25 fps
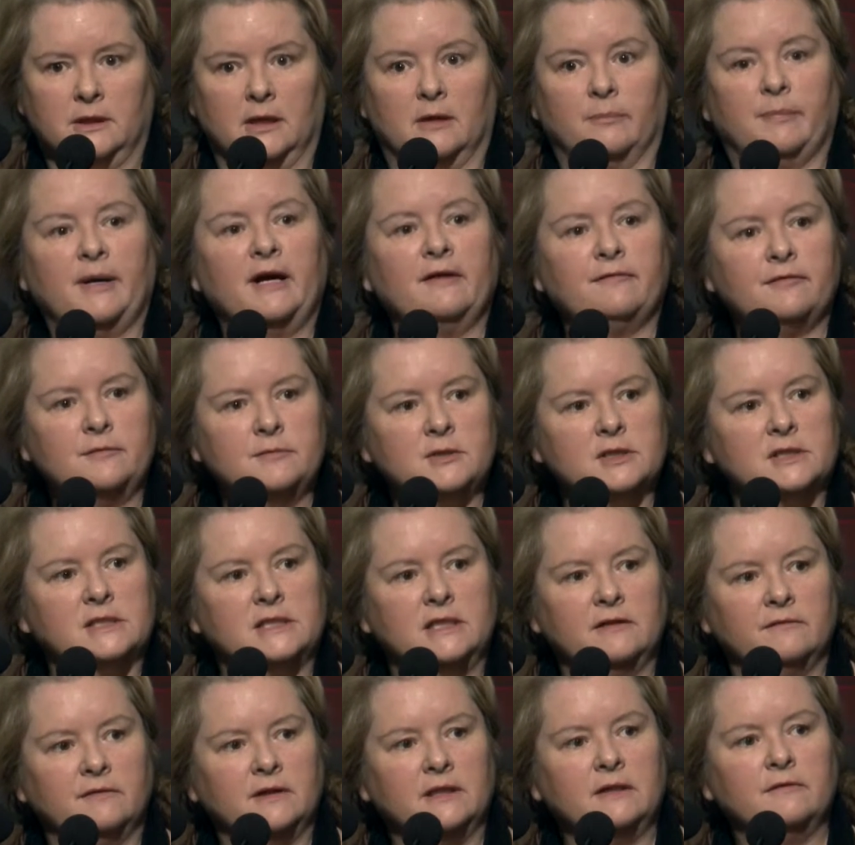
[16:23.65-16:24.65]
Apart from just
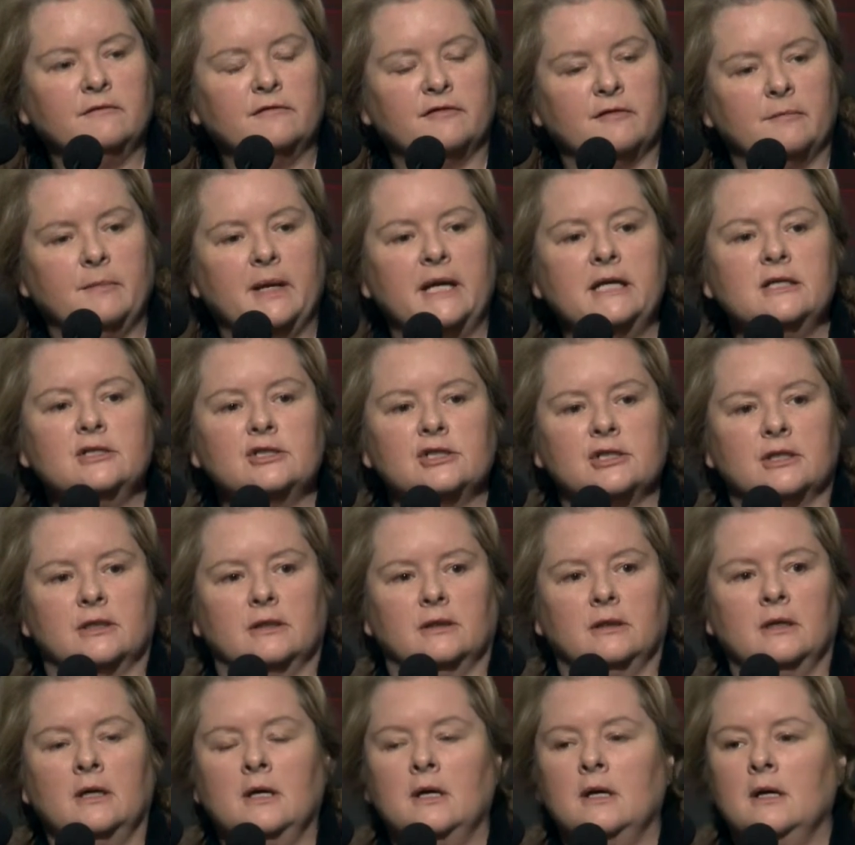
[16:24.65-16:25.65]
giving information,